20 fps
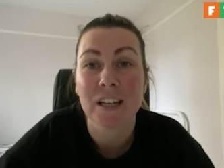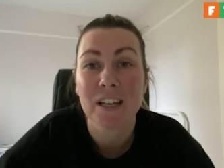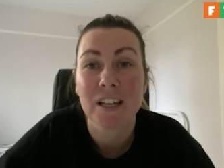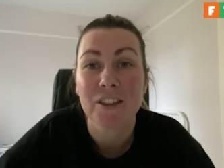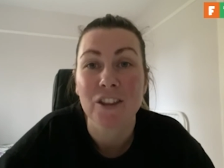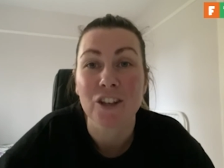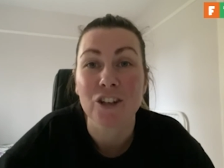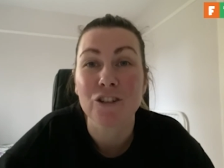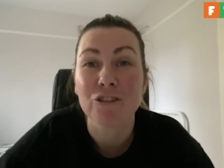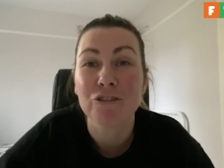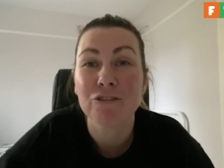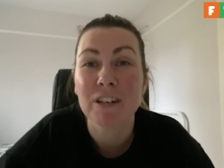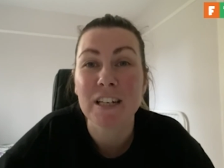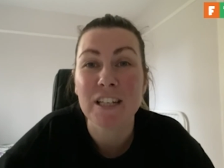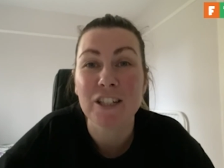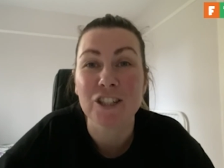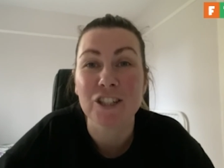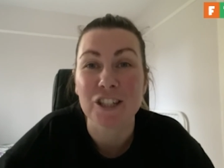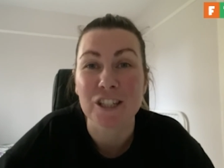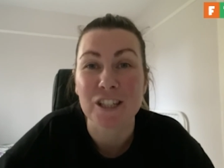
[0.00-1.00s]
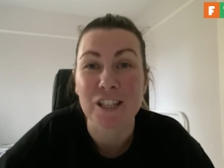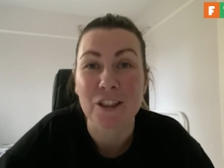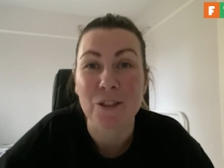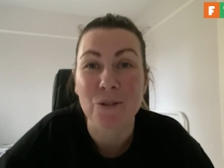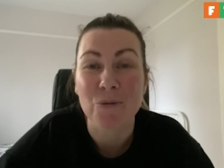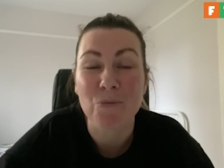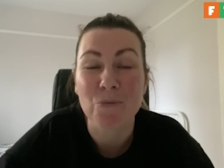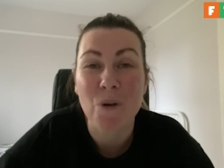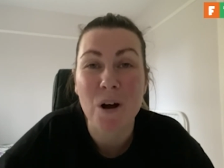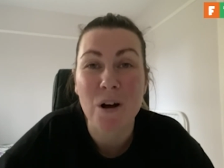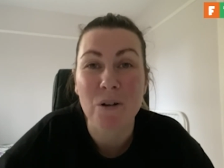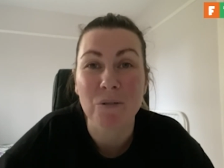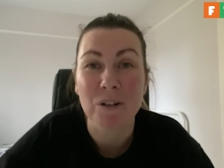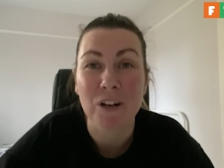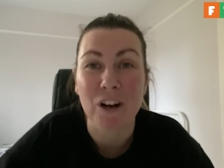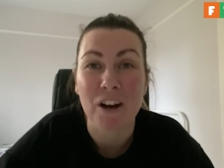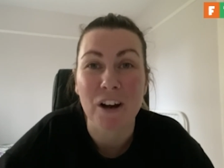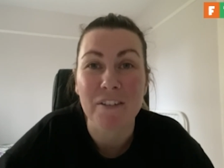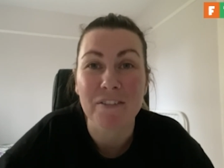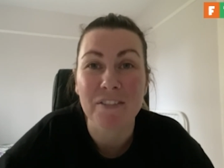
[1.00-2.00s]
the creatures and the
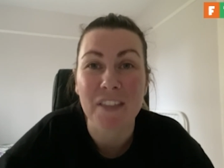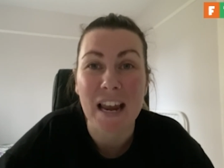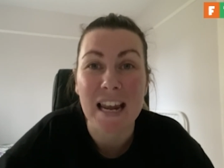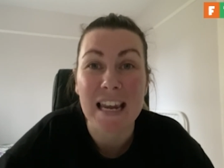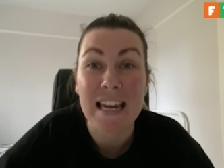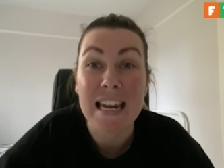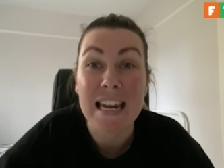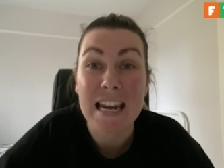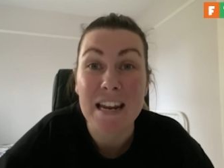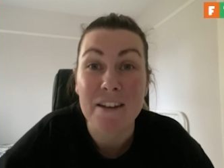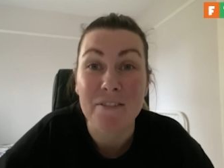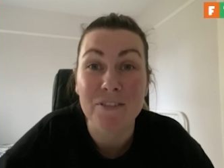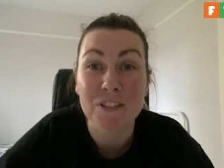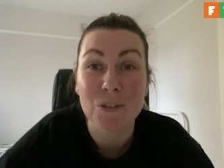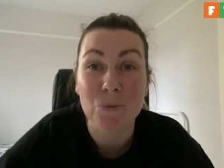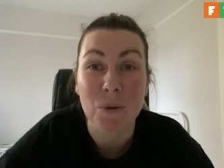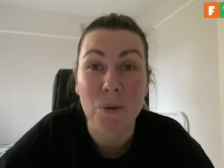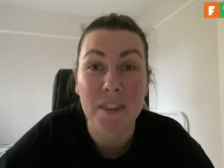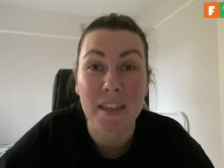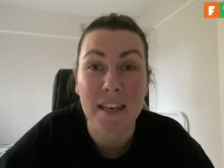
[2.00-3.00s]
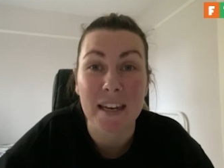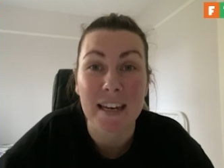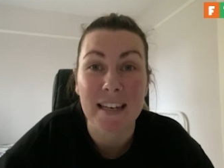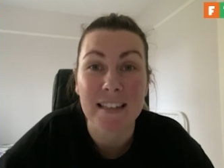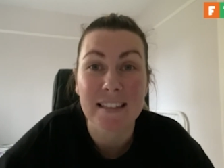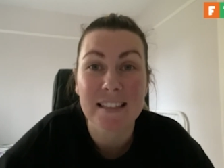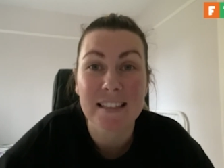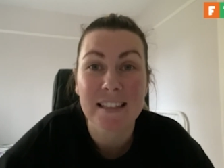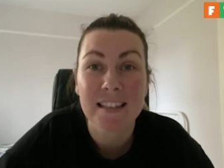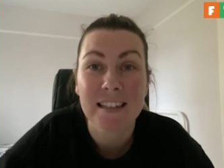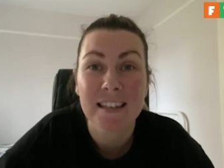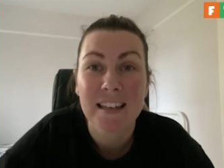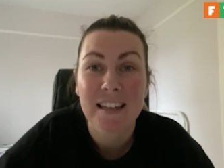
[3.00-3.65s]
wildlife that lives within it.